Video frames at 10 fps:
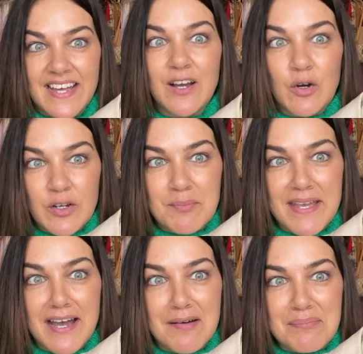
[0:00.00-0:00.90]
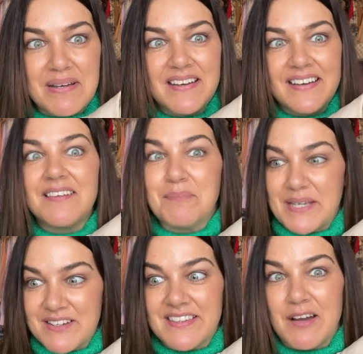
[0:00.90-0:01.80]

hook me up because I